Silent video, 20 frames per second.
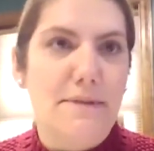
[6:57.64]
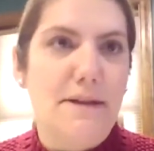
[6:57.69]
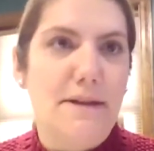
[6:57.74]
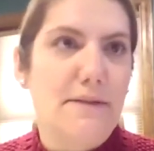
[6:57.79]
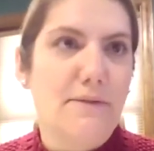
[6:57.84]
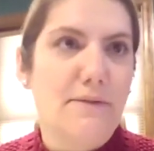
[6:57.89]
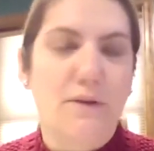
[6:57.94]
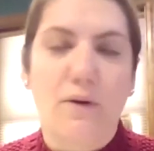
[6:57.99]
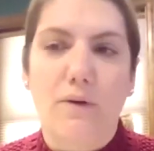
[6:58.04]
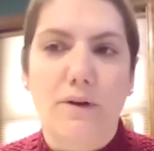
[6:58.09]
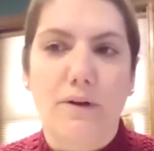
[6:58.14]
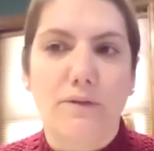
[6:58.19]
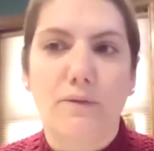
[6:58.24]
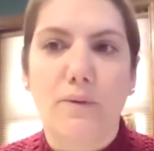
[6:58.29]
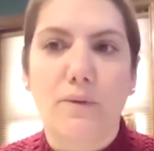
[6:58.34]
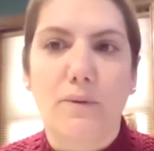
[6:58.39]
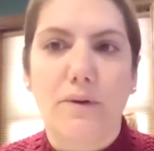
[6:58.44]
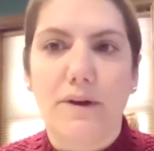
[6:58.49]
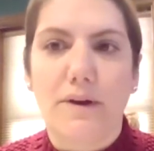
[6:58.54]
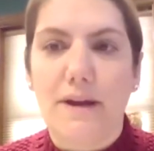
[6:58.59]
going
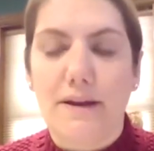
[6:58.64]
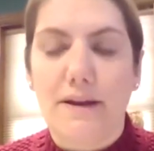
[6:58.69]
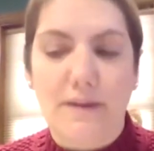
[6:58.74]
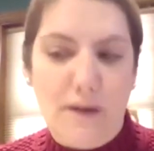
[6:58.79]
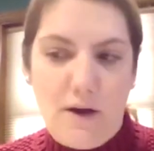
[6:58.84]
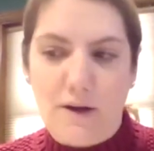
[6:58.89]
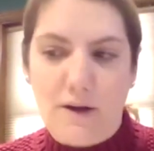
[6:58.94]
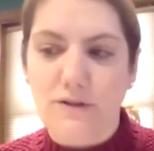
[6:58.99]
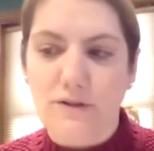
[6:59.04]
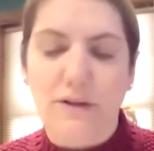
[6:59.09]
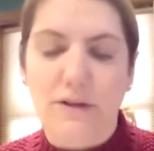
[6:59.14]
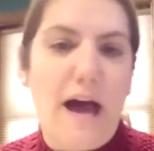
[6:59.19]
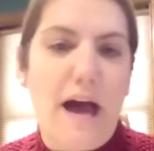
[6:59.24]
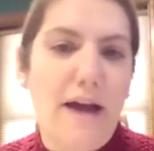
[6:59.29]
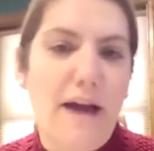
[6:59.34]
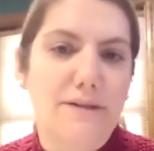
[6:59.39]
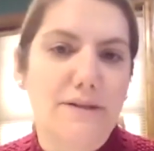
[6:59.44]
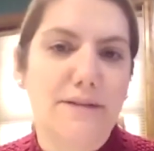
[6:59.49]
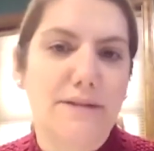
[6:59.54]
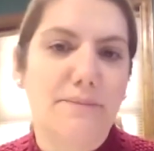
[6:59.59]
forward, and actually
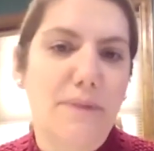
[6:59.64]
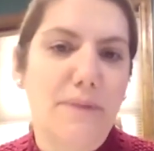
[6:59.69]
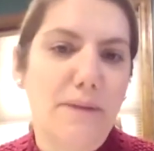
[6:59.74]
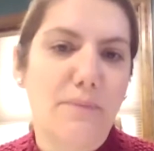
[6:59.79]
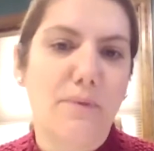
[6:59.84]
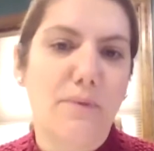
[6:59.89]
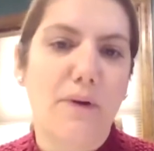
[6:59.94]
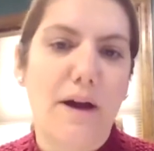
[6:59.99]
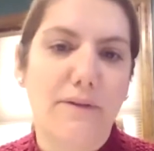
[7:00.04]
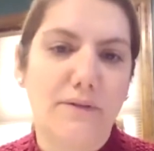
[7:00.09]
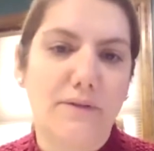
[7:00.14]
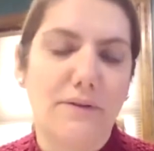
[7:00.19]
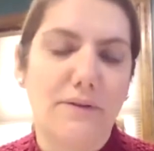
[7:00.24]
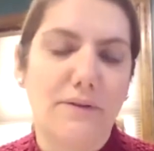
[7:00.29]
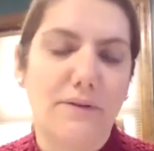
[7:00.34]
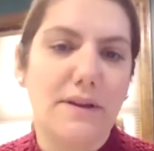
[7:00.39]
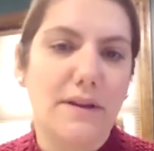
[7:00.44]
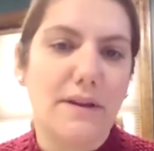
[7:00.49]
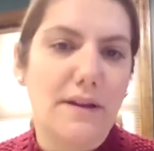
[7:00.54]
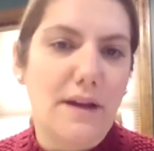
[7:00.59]
hire some people after
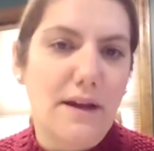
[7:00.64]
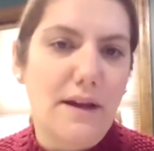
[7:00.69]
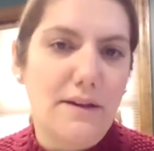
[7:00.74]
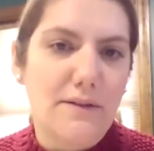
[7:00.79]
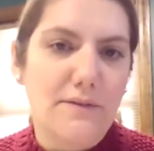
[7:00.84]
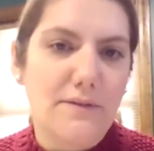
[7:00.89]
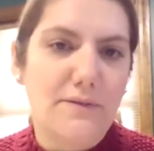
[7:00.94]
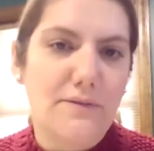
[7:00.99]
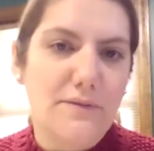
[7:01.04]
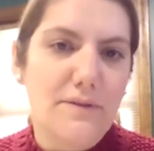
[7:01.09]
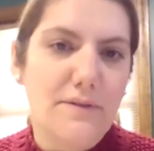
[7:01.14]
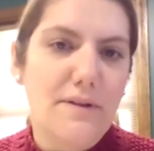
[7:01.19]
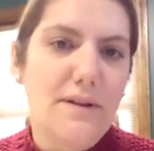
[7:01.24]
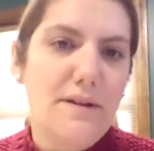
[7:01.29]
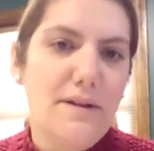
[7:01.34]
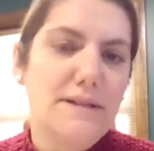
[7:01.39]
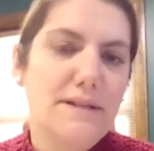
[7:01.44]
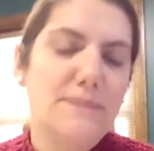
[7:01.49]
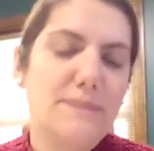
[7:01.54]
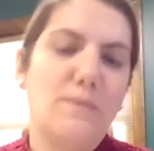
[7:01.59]
everything kind of
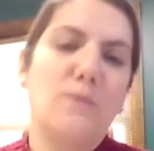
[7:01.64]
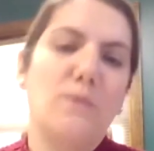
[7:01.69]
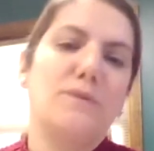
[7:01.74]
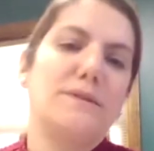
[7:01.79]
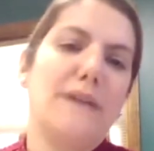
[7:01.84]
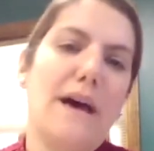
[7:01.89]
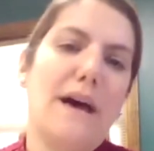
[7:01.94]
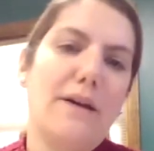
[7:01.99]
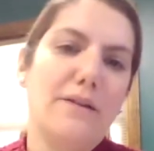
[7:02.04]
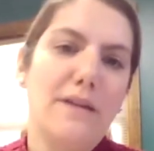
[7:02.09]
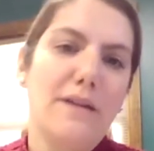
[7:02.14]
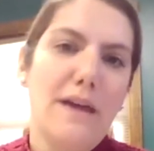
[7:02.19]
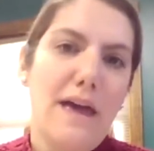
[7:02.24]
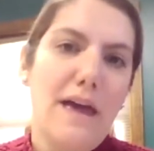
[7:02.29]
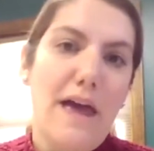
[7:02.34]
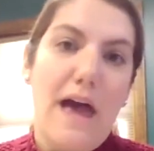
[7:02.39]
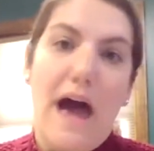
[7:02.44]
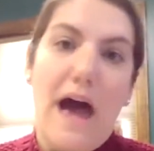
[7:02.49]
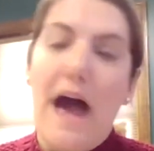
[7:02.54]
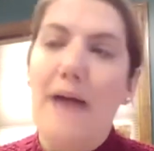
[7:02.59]
smooths out.
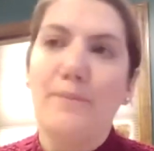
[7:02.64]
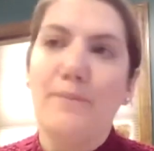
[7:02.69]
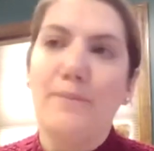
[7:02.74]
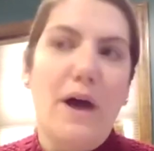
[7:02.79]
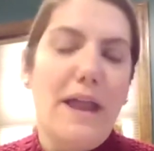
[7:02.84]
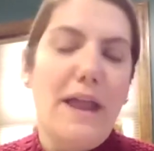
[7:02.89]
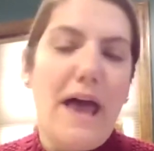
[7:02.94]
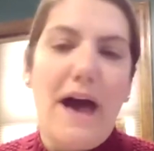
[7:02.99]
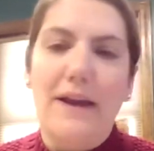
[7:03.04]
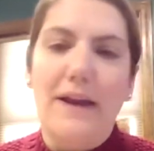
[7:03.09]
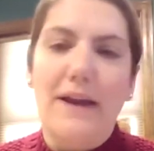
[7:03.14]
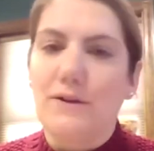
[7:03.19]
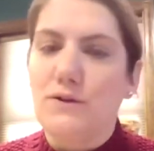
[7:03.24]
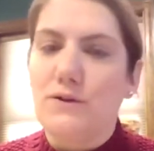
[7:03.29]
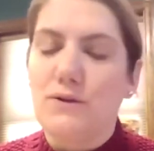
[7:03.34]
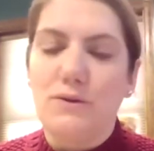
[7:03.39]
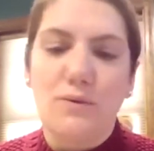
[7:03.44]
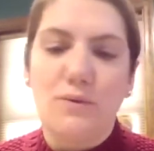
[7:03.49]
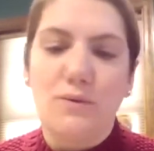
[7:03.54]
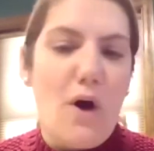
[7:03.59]
I'm not adding
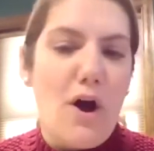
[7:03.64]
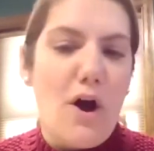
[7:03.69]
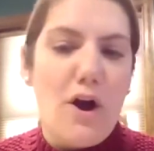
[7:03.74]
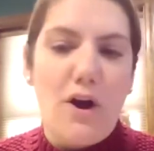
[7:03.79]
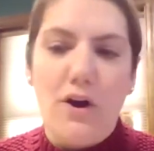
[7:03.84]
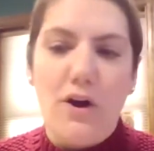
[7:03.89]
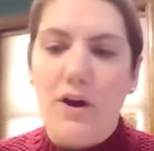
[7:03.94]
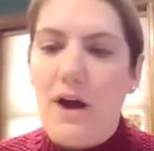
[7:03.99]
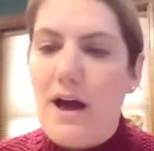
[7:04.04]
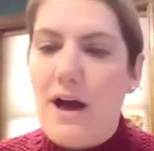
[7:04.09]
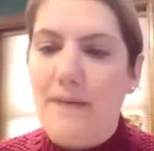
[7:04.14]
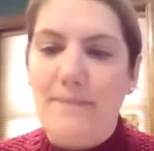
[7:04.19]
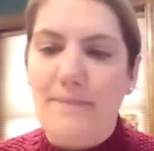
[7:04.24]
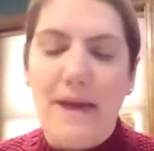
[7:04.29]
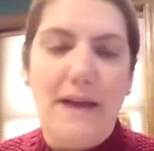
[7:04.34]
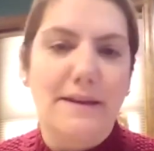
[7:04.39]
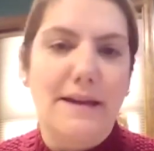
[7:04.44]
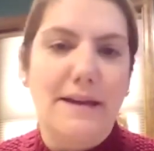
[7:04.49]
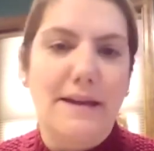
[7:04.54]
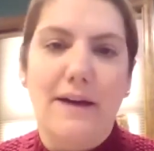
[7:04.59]
to our
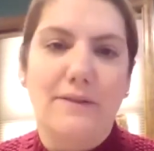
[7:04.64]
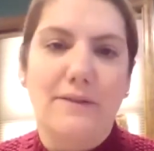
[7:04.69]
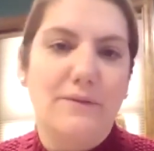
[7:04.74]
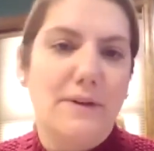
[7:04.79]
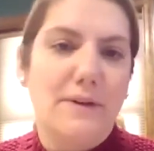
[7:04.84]
headcount right